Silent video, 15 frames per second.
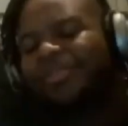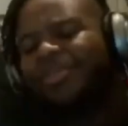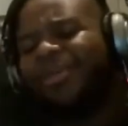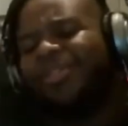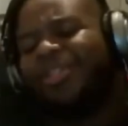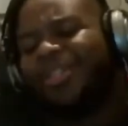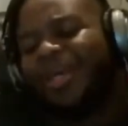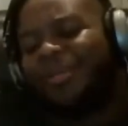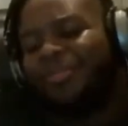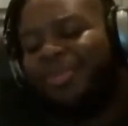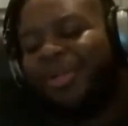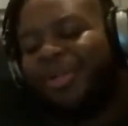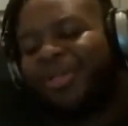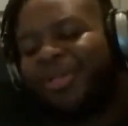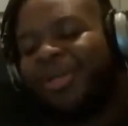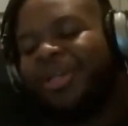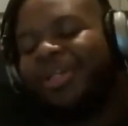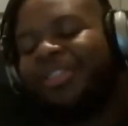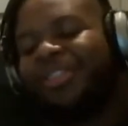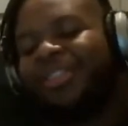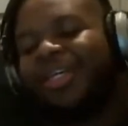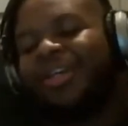person that brings up that
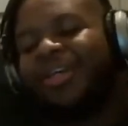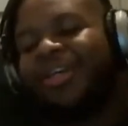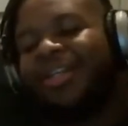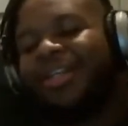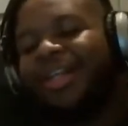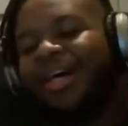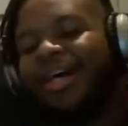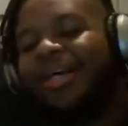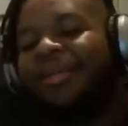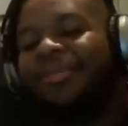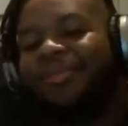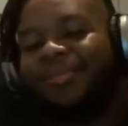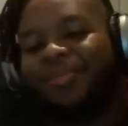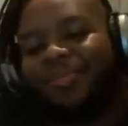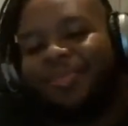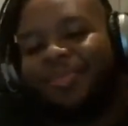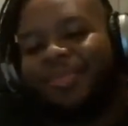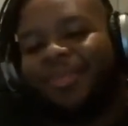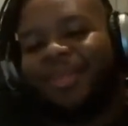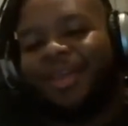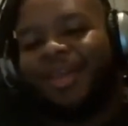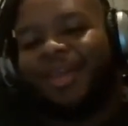doesn't sound like a lion.
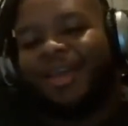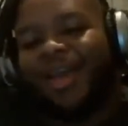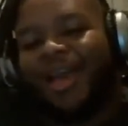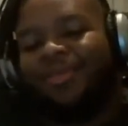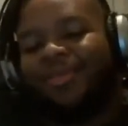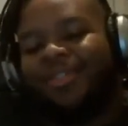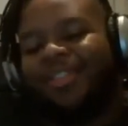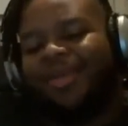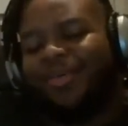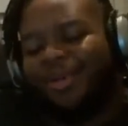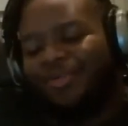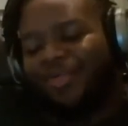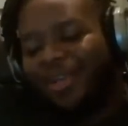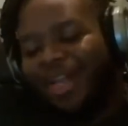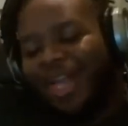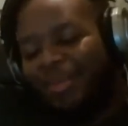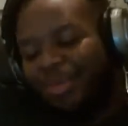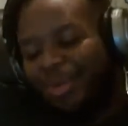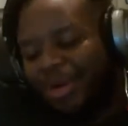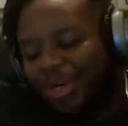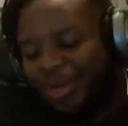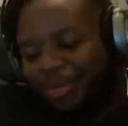I wish they would have
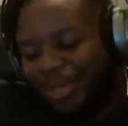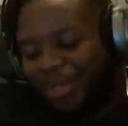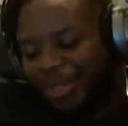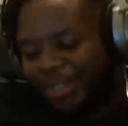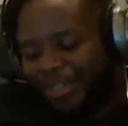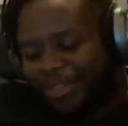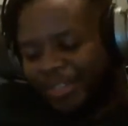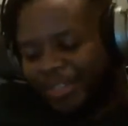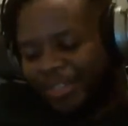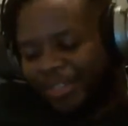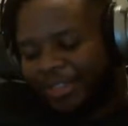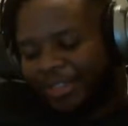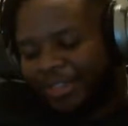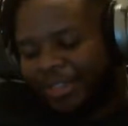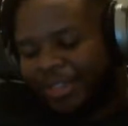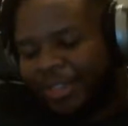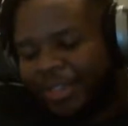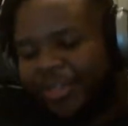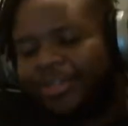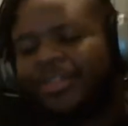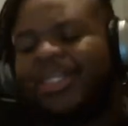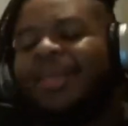elaborated because
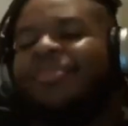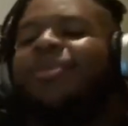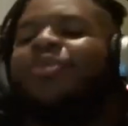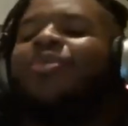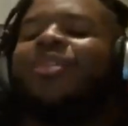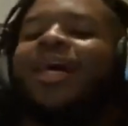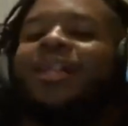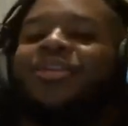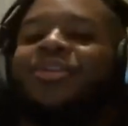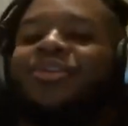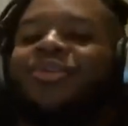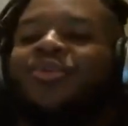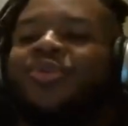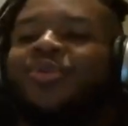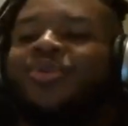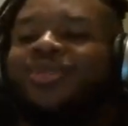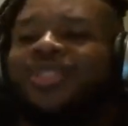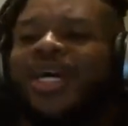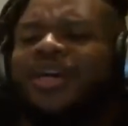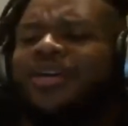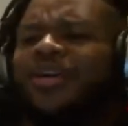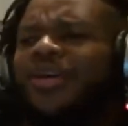you know, the same thing with that dude who was
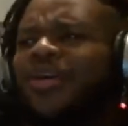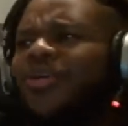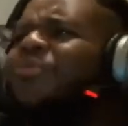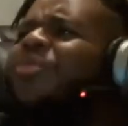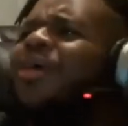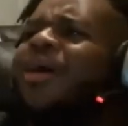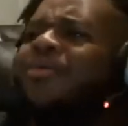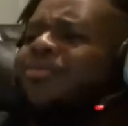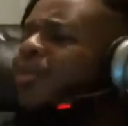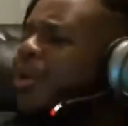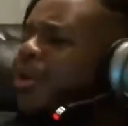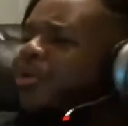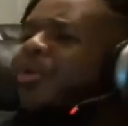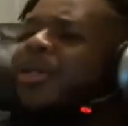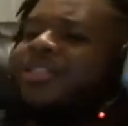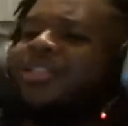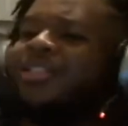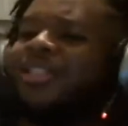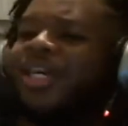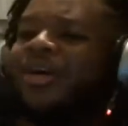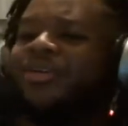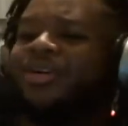like, oh, that one racist
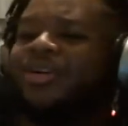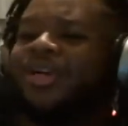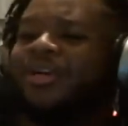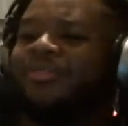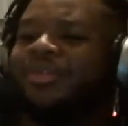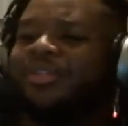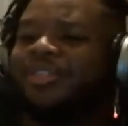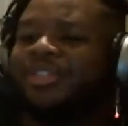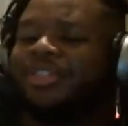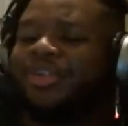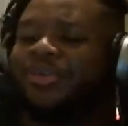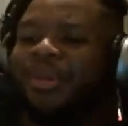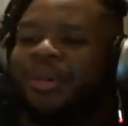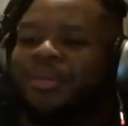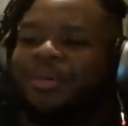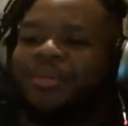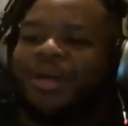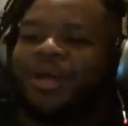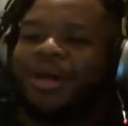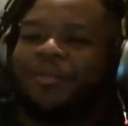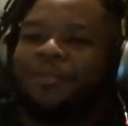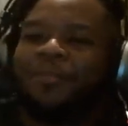character never existed, or blah, blah, blah.